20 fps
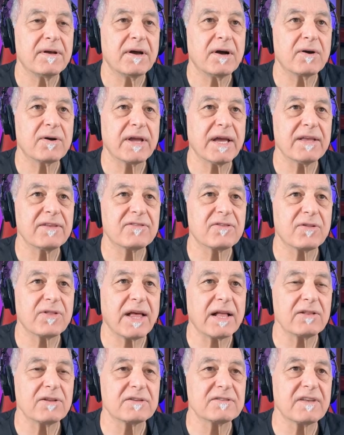Okay, so
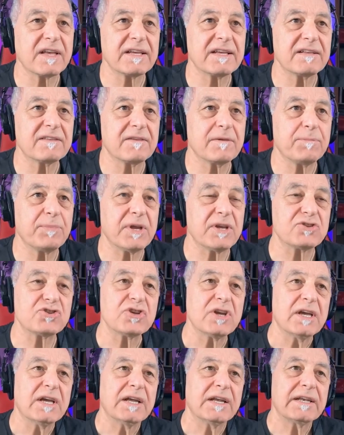that looks like it's in
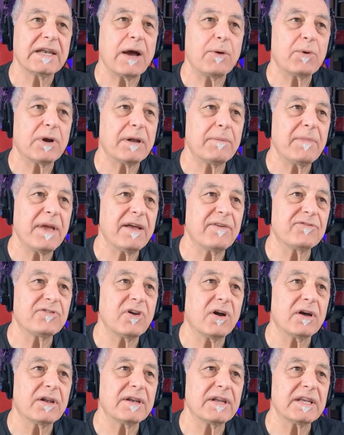pitch. Now, what it may have
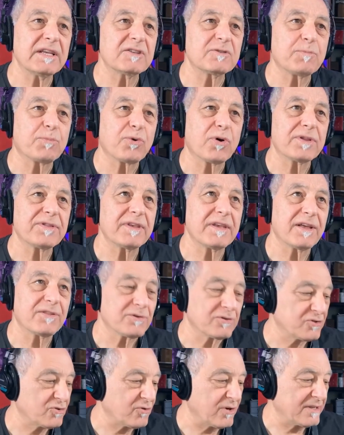done is brought the
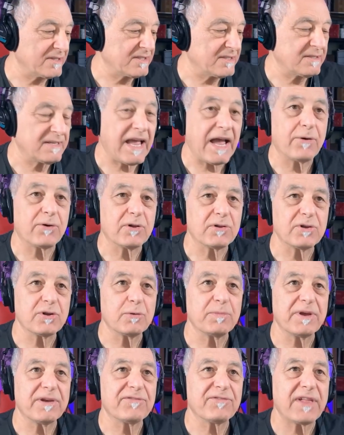other strings down a
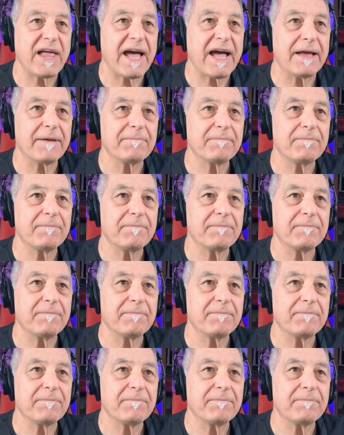little bit flat.